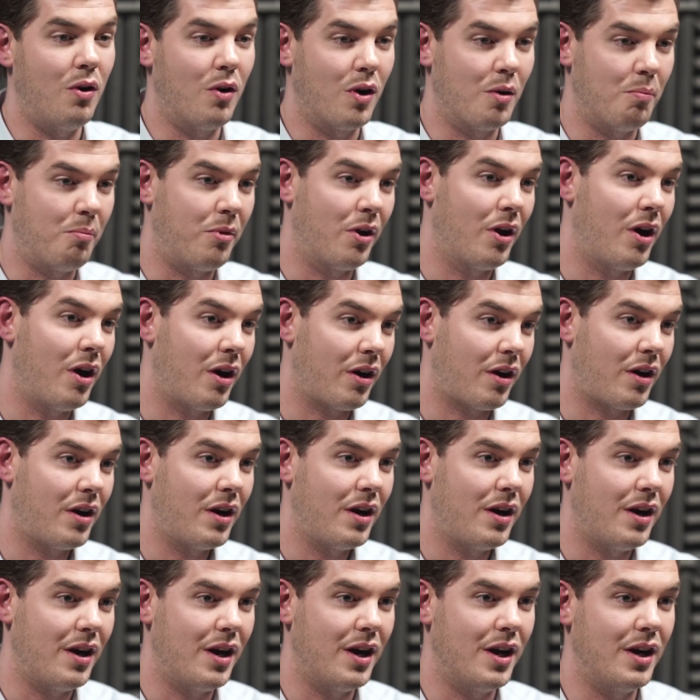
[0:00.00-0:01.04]
or block
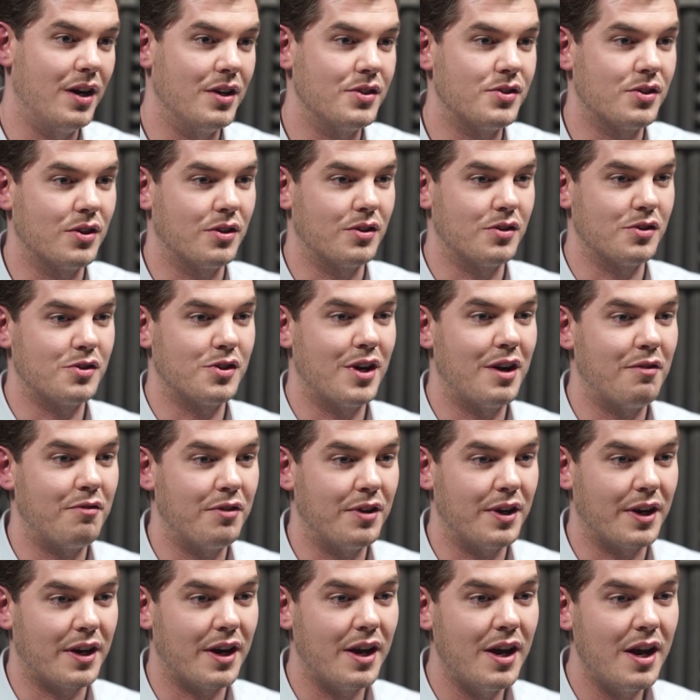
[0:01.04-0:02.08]
certain
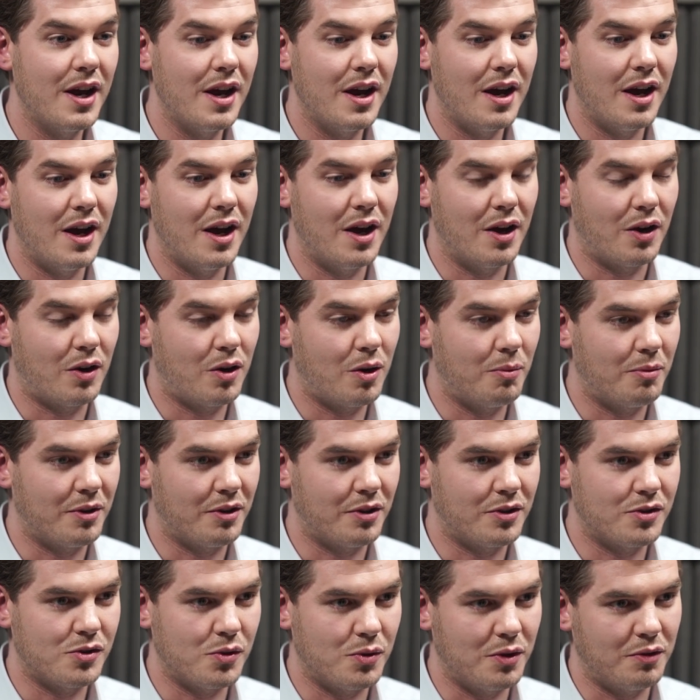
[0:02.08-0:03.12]
traffic
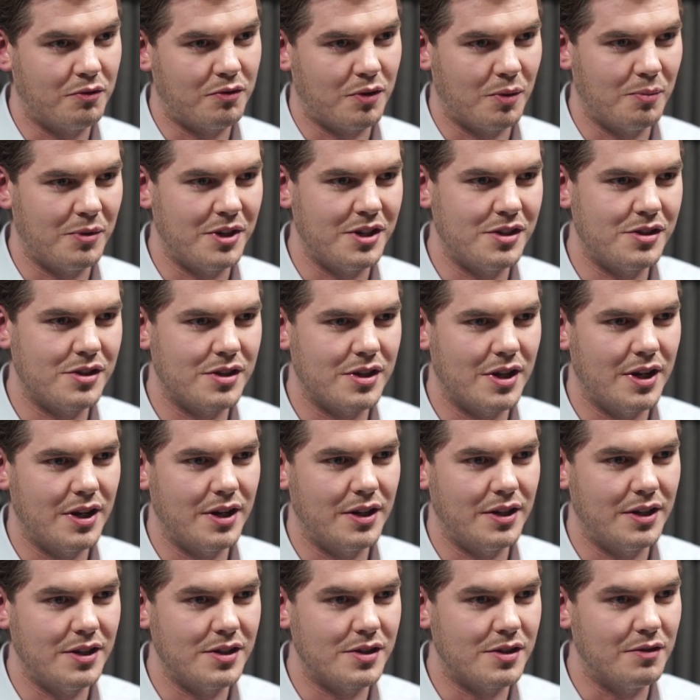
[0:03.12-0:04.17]
coming to and from these
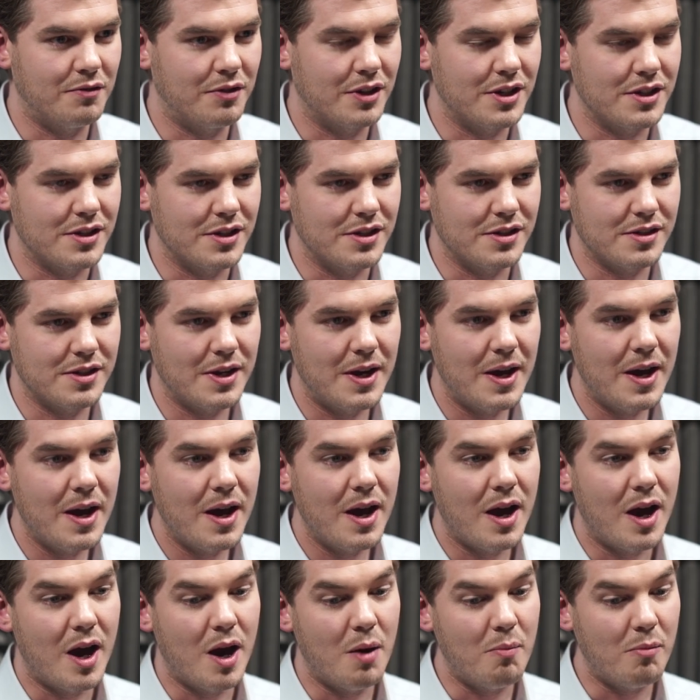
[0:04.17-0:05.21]
devices.
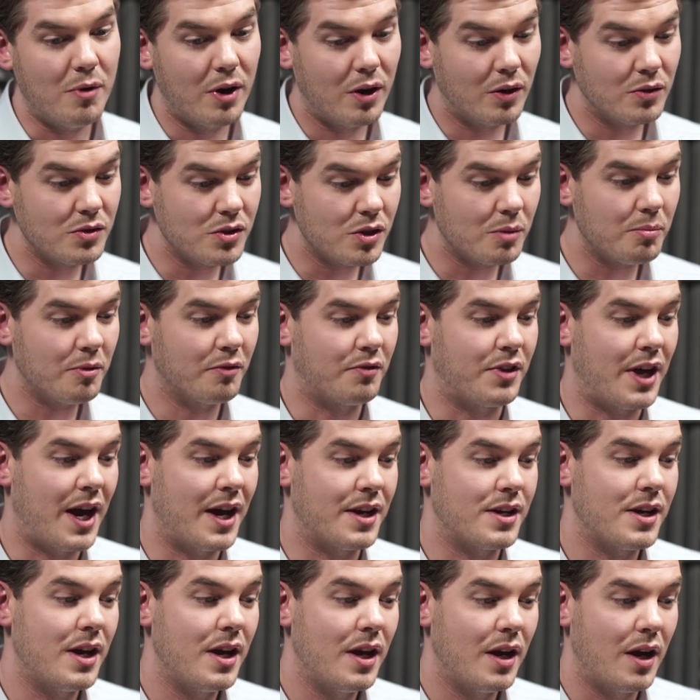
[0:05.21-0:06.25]
On top of
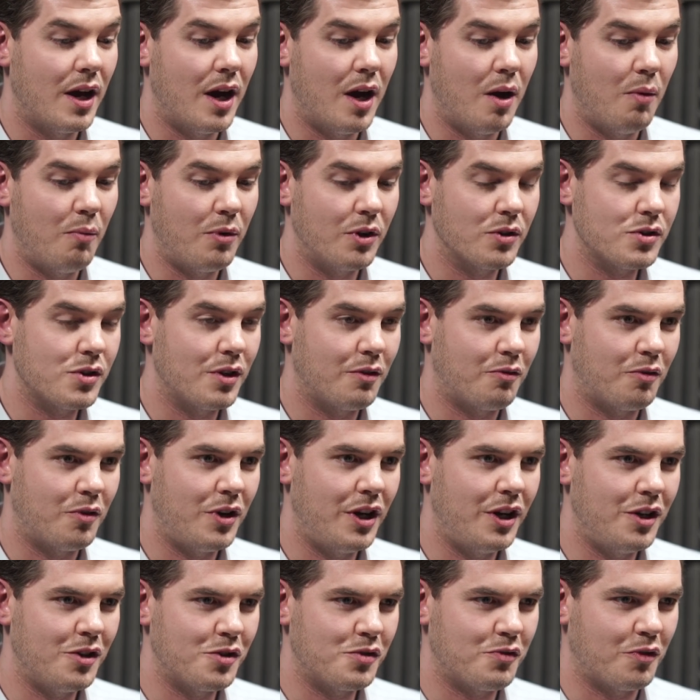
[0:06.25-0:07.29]
that, we also have
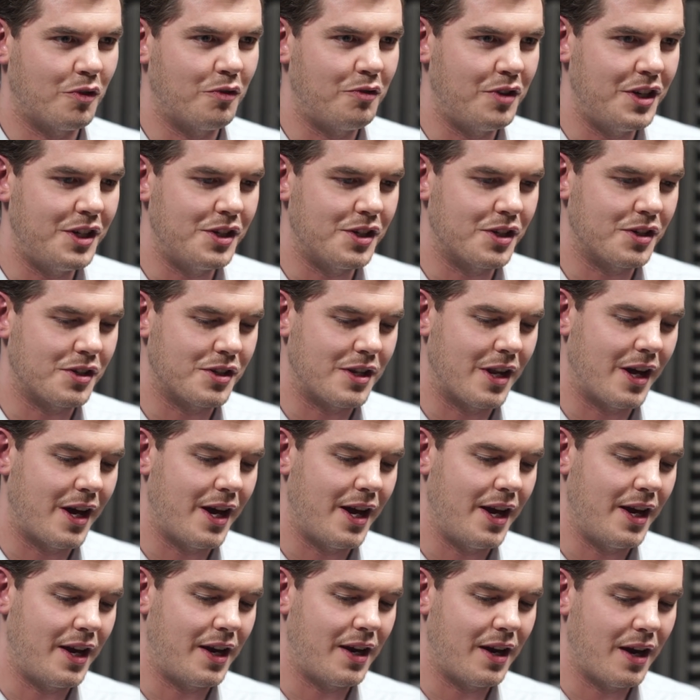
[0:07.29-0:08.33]
really useful features
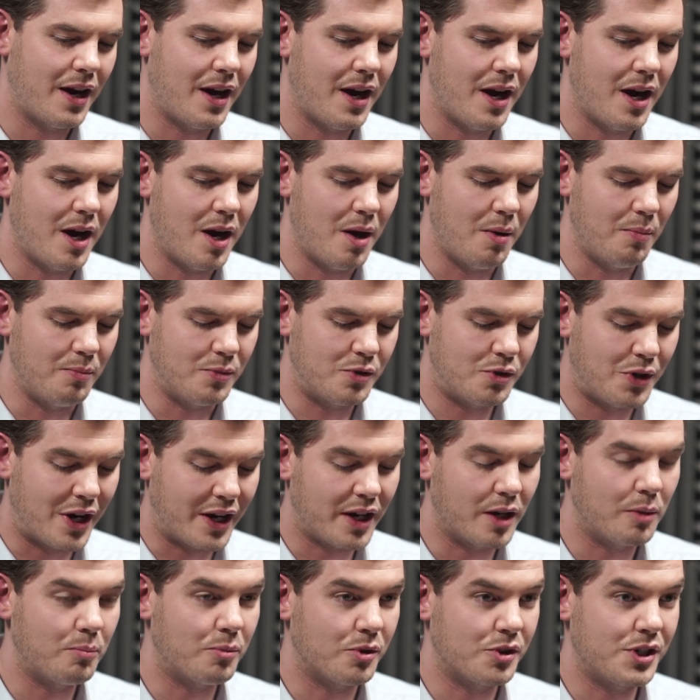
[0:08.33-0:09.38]
like
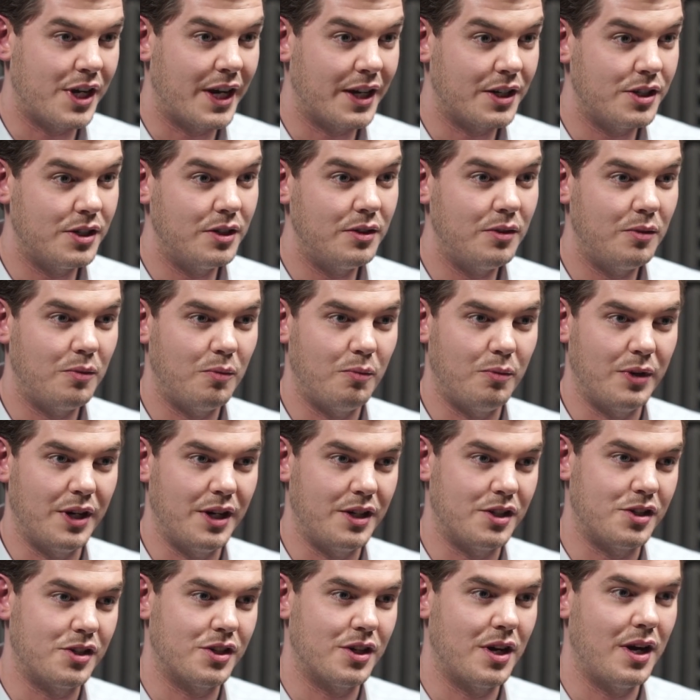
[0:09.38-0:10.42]
tracking protection,
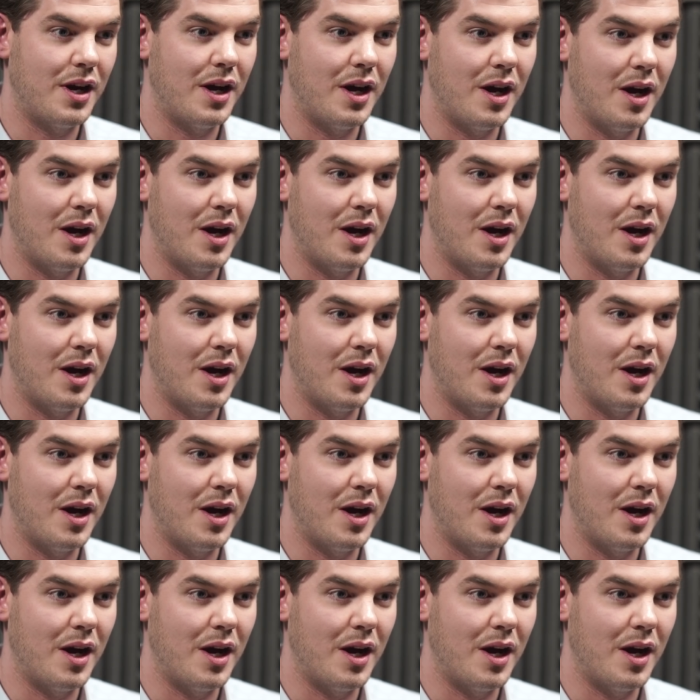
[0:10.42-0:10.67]
which